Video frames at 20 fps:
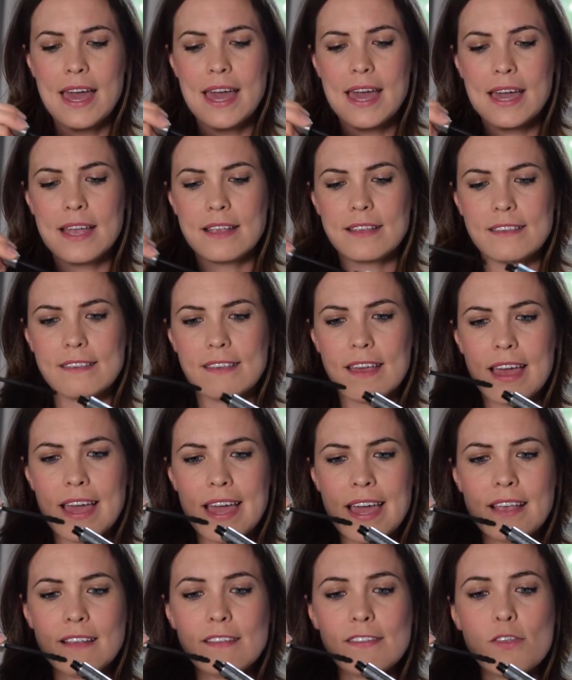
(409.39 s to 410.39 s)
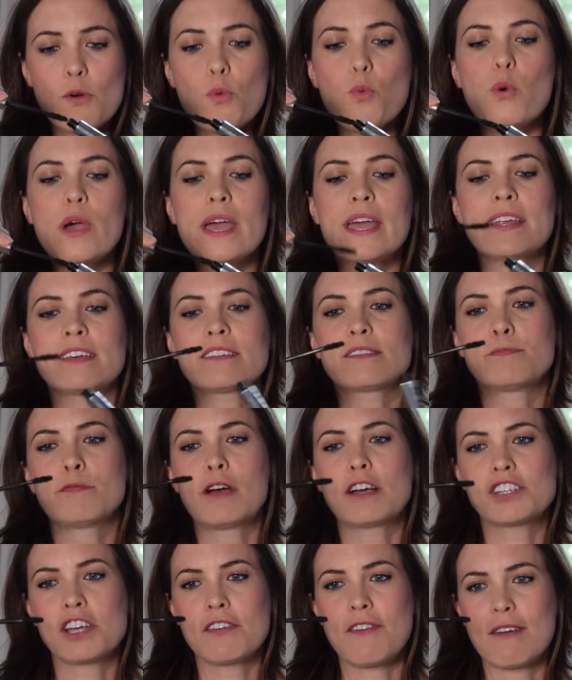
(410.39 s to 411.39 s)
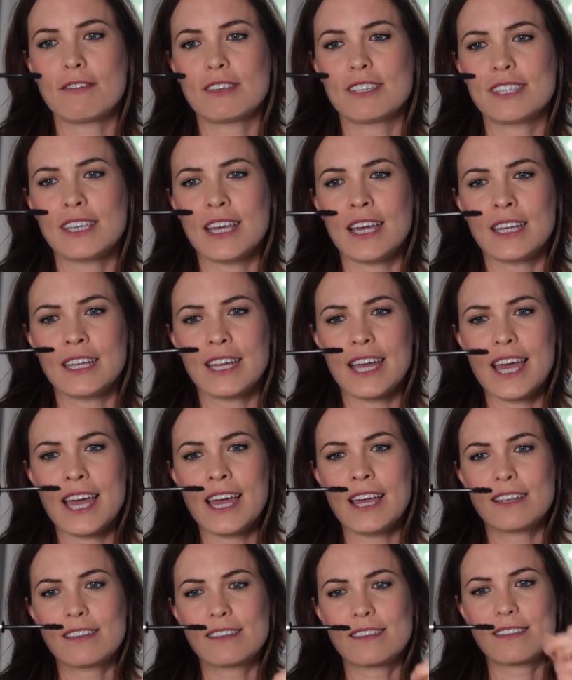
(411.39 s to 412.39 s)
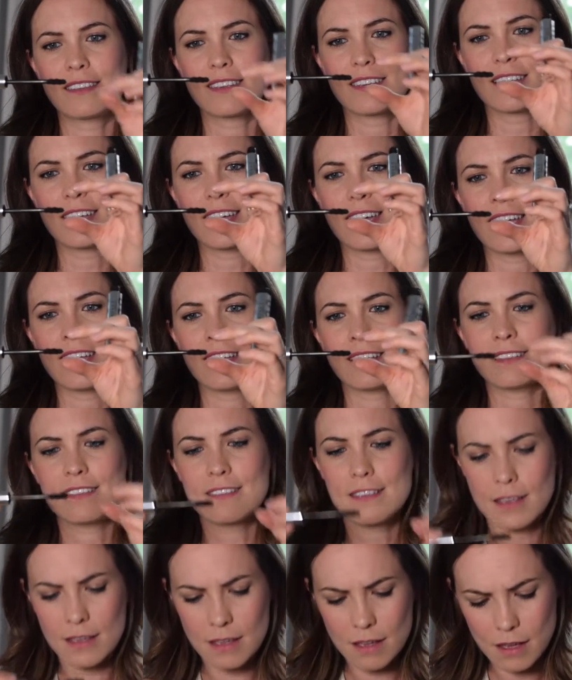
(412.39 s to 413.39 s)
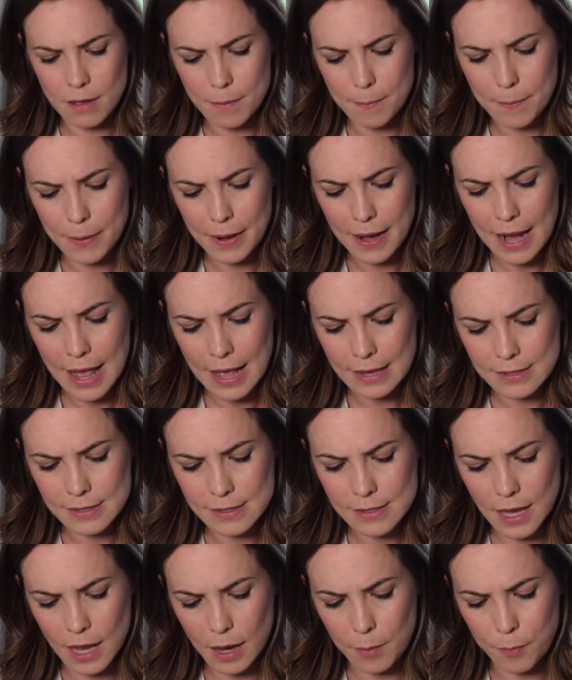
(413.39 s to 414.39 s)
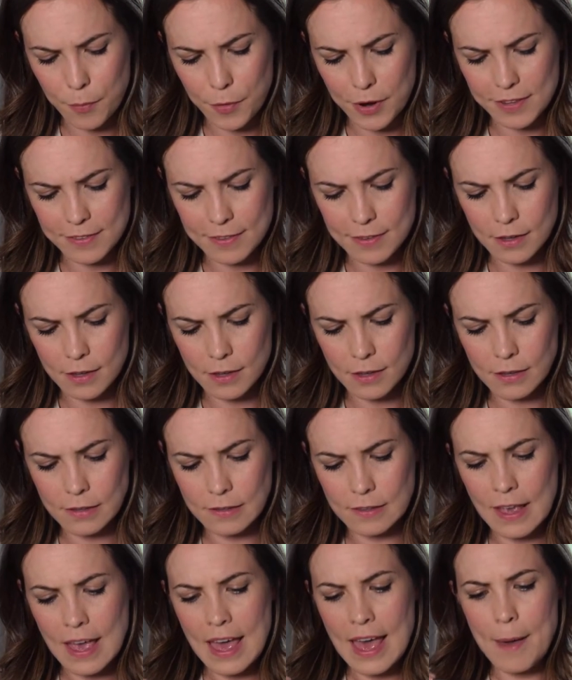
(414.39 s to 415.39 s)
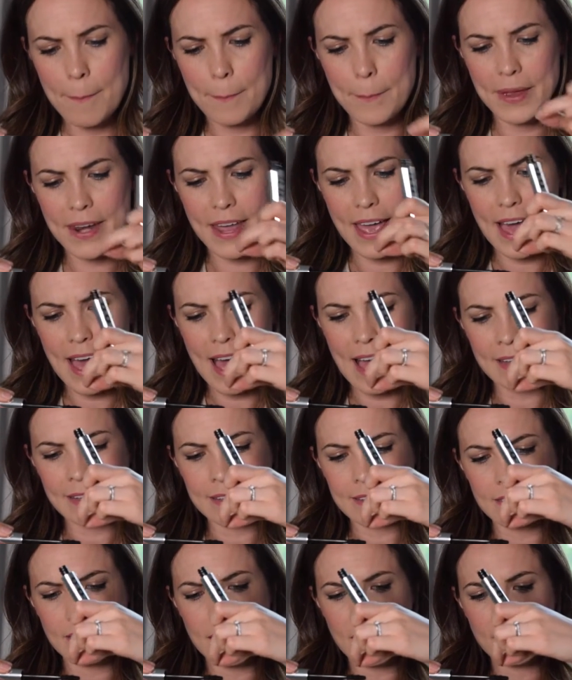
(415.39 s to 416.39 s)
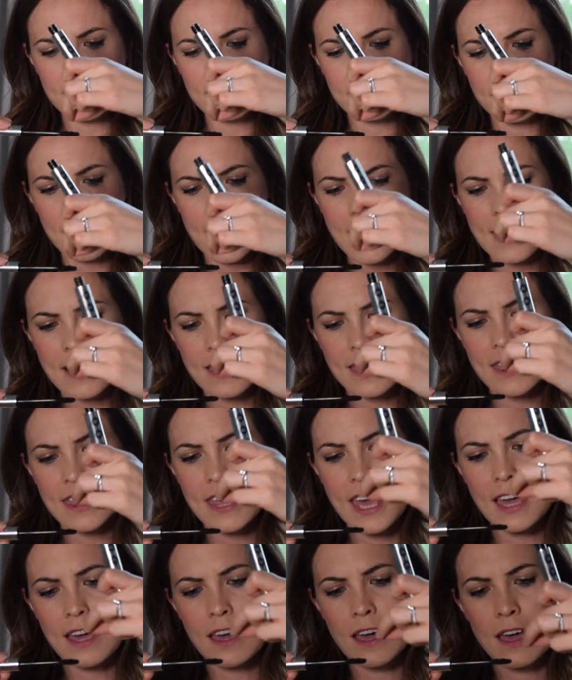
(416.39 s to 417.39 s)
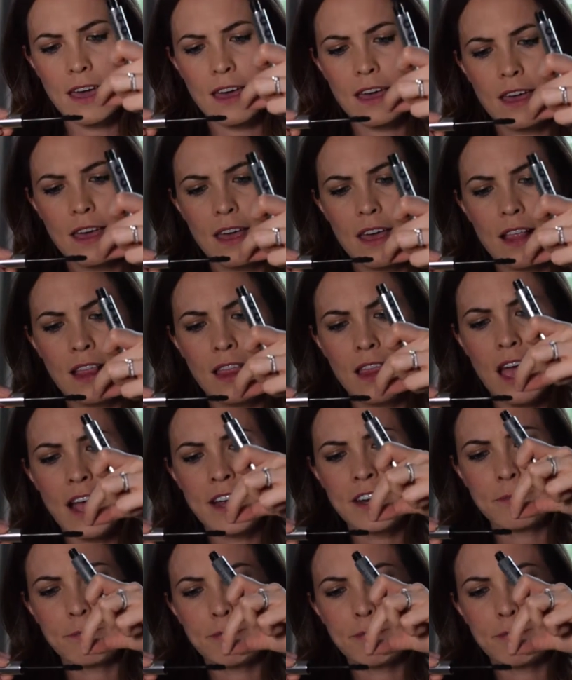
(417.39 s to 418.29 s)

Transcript: It is the weirdest brush I've ever seen. It is plastic bristles, but it has slightly thicker line of